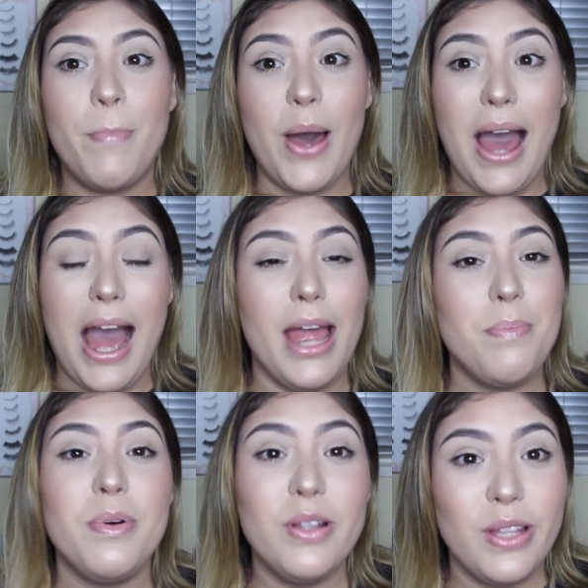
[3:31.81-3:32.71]
But I
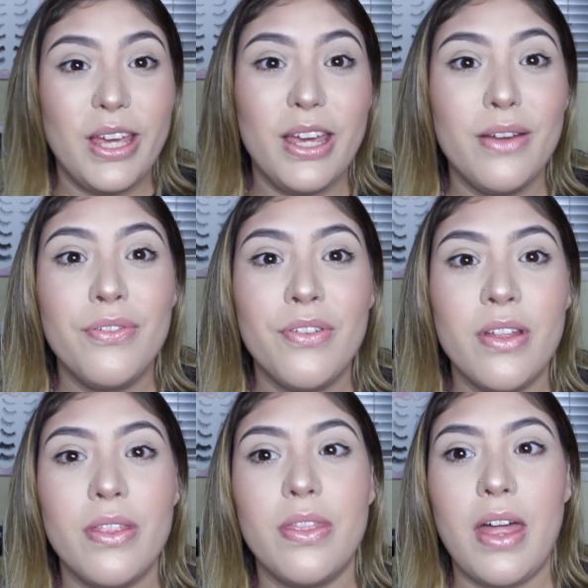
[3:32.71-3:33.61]
believe
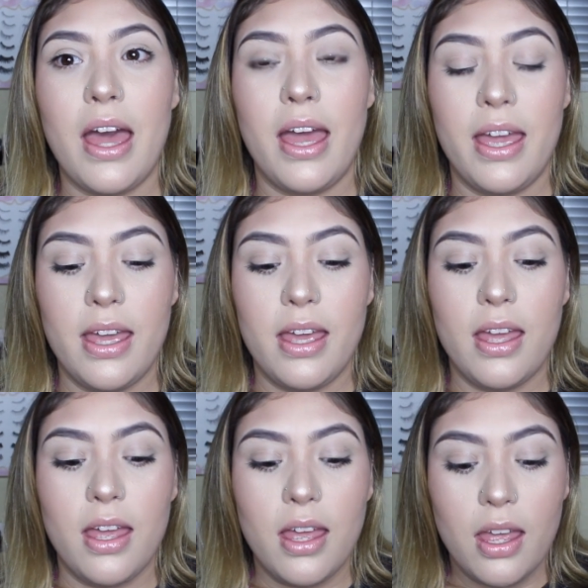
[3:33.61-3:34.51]
that
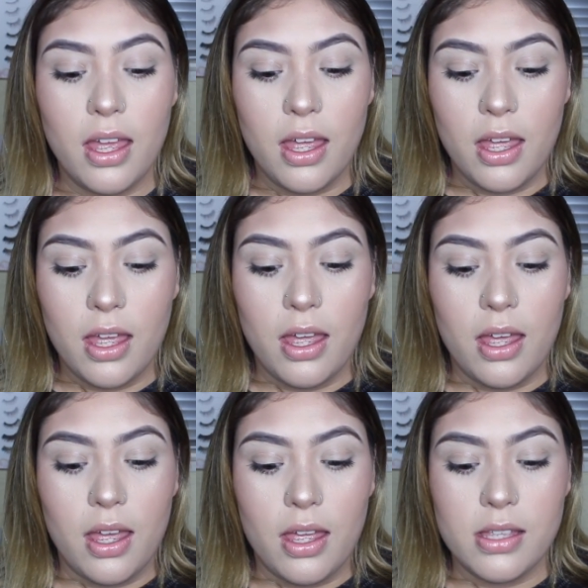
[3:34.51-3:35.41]

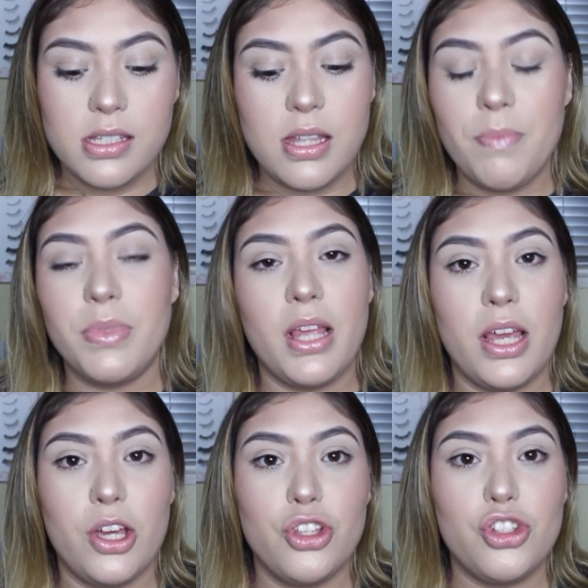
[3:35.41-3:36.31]

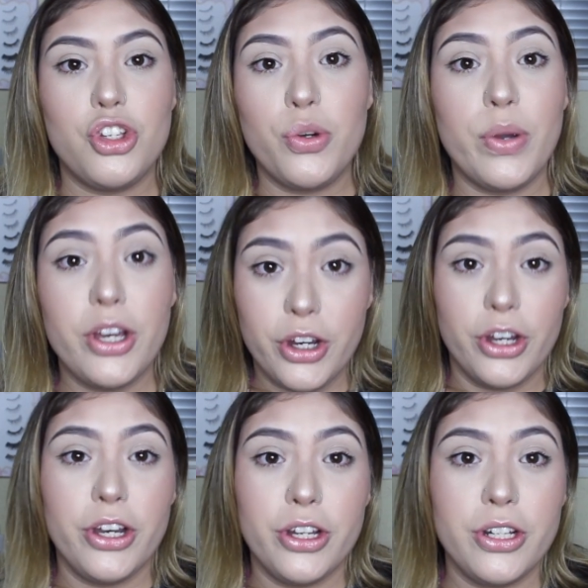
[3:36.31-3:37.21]
something
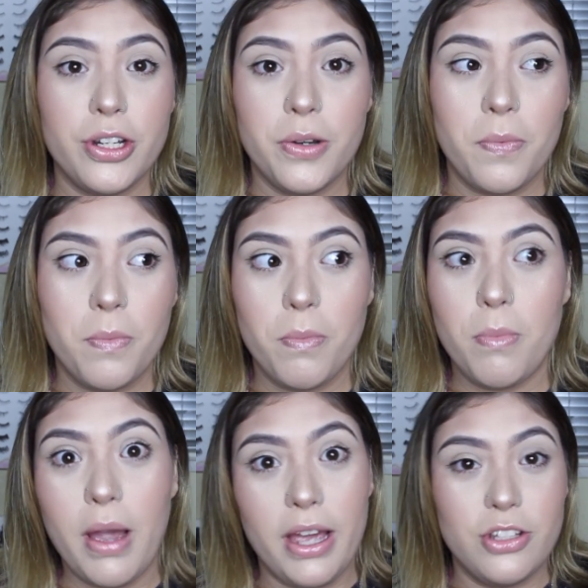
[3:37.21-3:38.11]
triggered
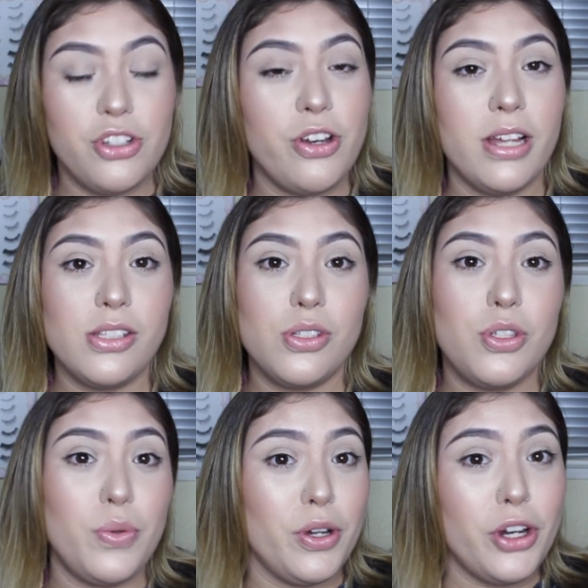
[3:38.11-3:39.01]
my Tourette's
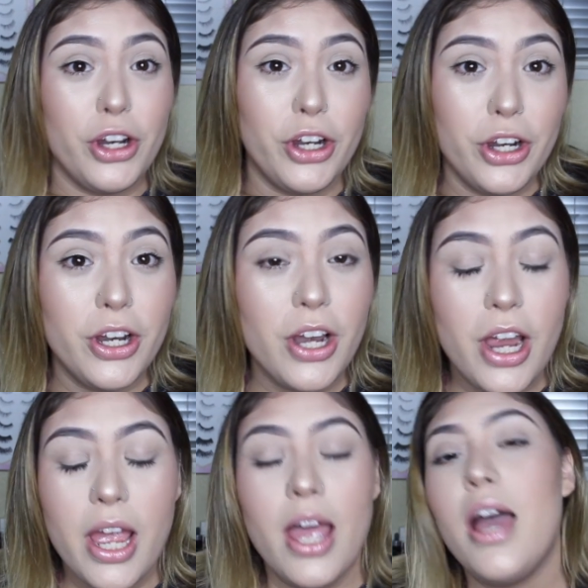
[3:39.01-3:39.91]
to occur.
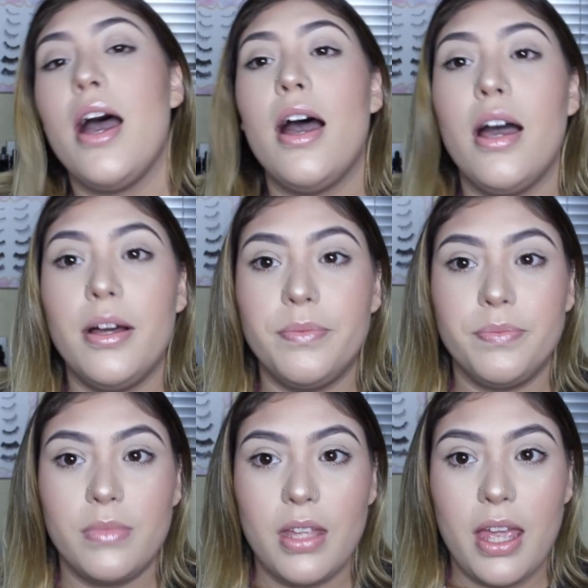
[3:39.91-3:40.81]

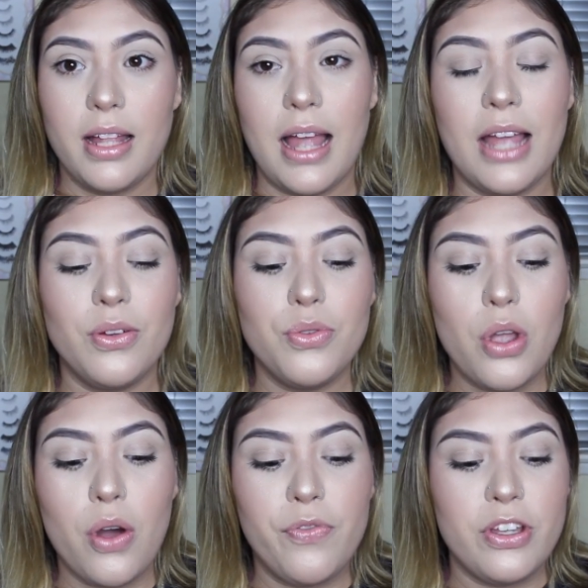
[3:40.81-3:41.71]
And I don't
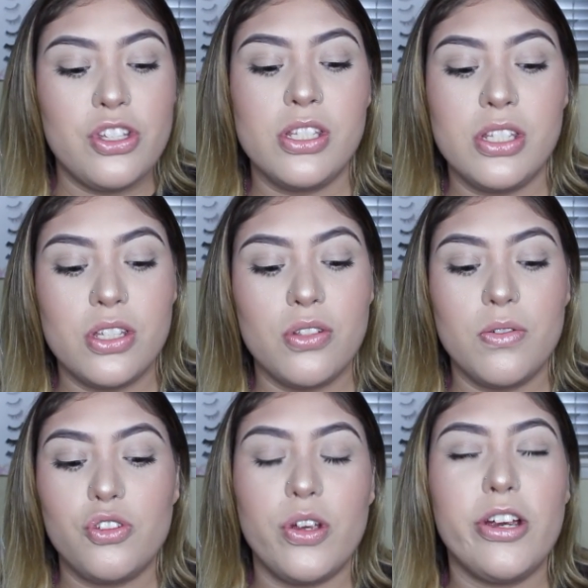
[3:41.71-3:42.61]
know if it just
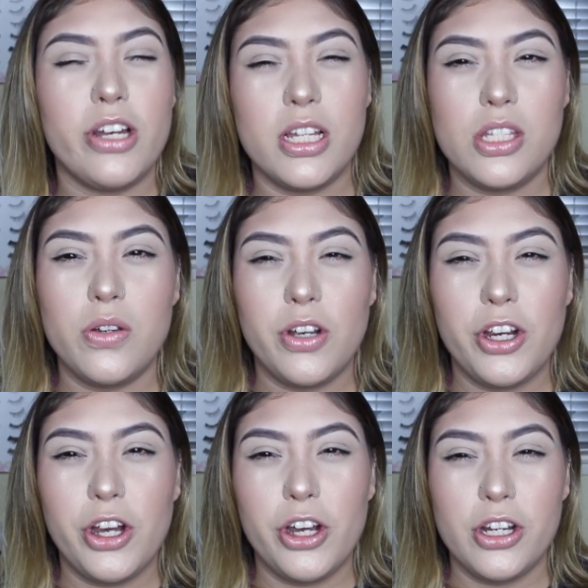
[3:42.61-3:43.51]
triggered it to
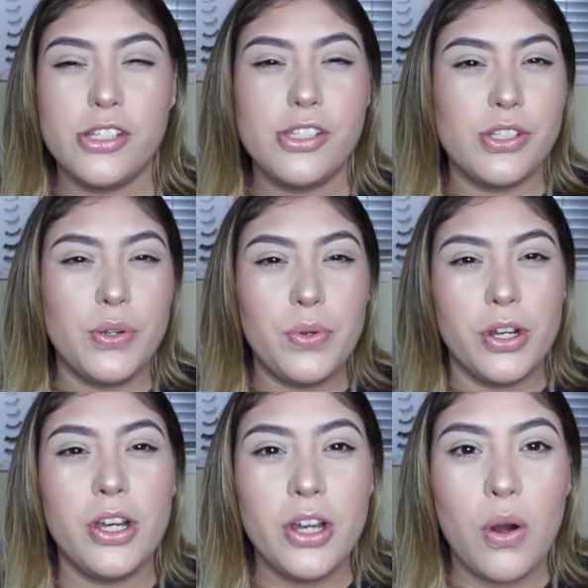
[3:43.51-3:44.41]
occur
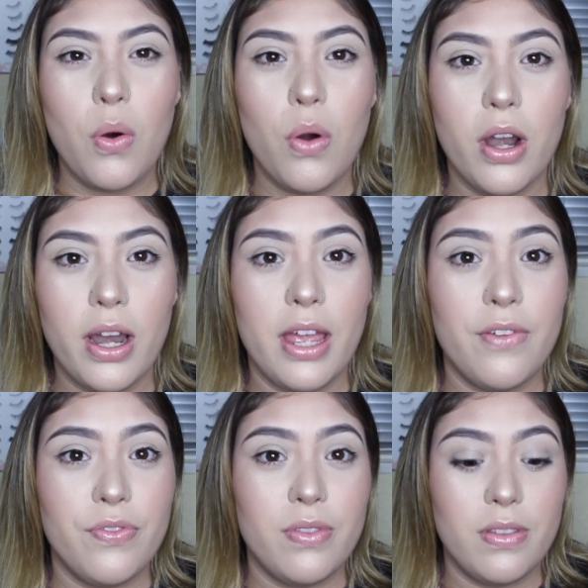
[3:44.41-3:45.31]
sooner, or
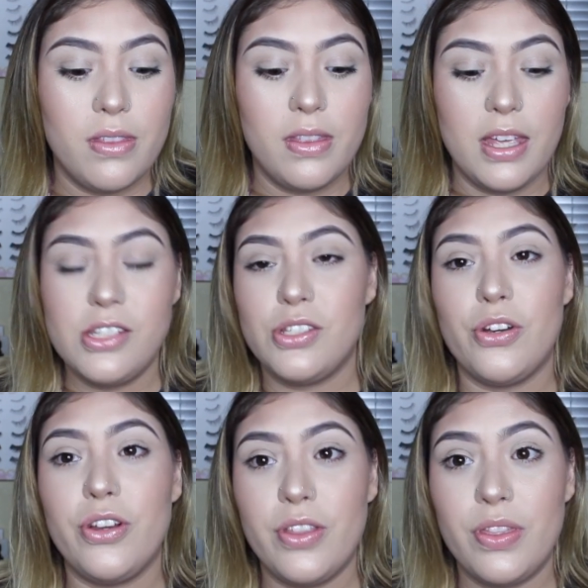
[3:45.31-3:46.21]
if this
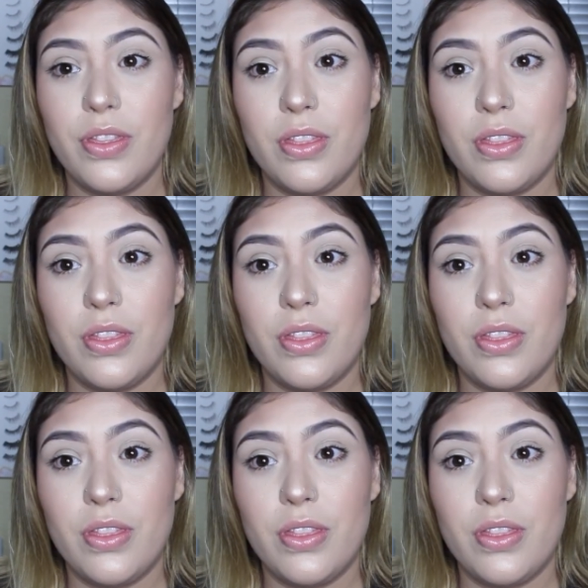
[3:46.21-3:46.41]
certain